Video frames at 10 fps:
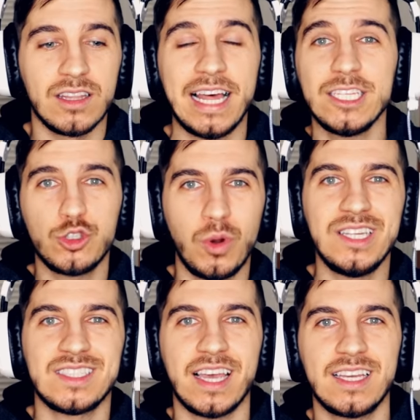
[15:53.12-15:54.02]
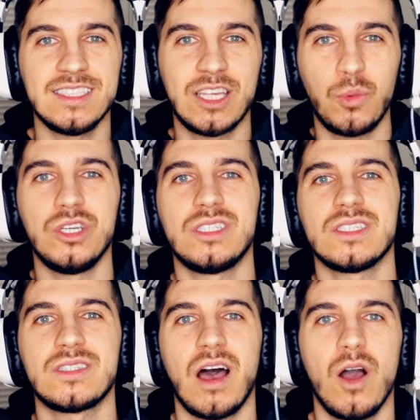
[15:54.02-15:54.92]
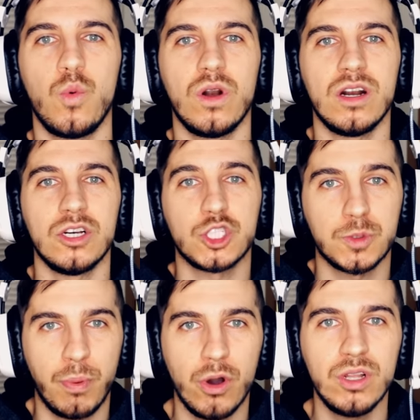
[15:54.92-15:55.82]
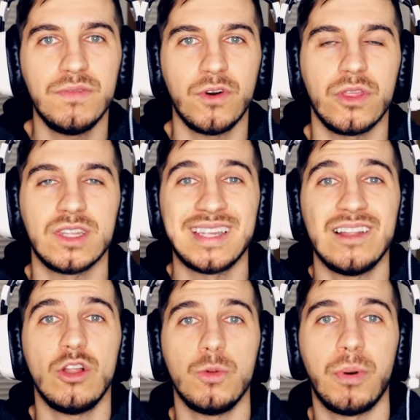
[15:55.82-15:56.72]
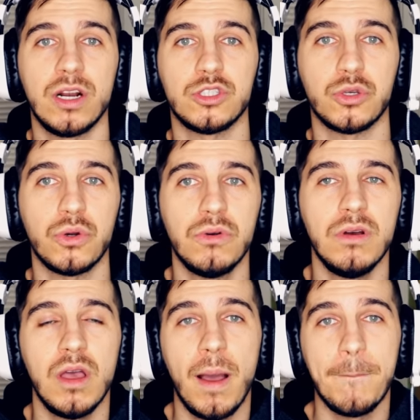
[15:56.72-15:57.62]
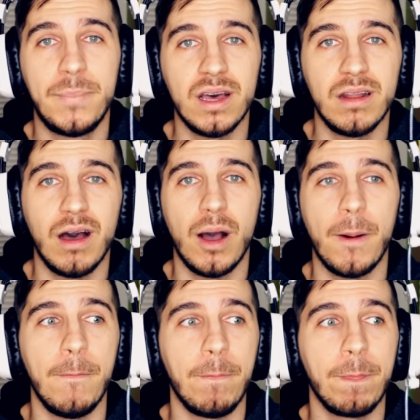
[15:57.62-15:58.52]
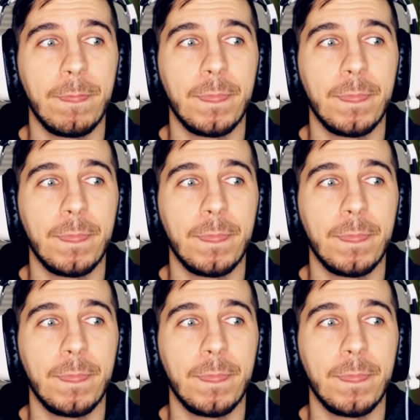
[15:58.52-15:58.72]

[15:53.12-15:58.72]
The last 20 seconds that we just saw were a spoiler for the Tell All Part 2, but um,